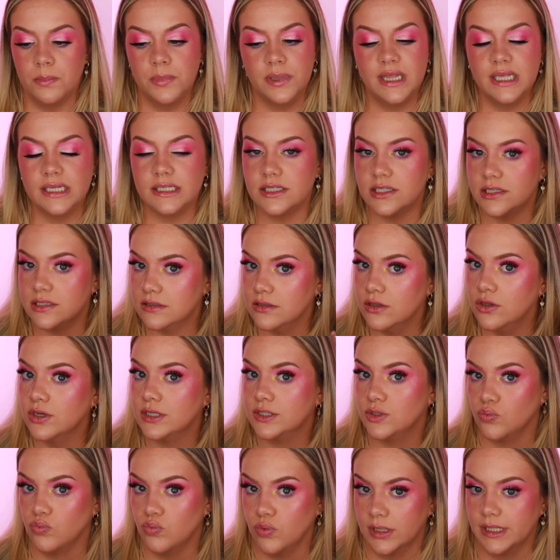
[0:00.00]
But this
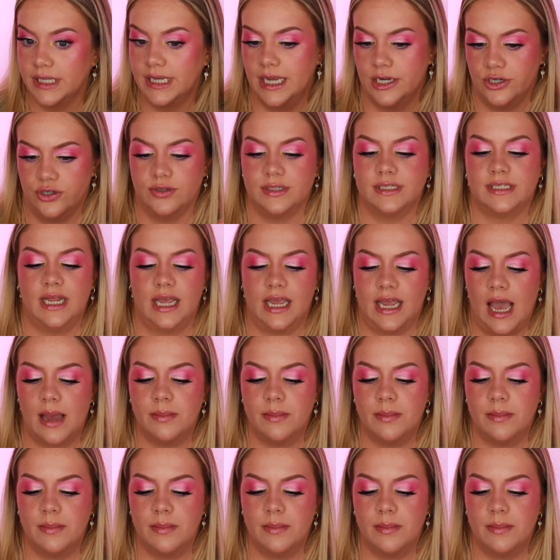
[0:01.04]
looks really interesting.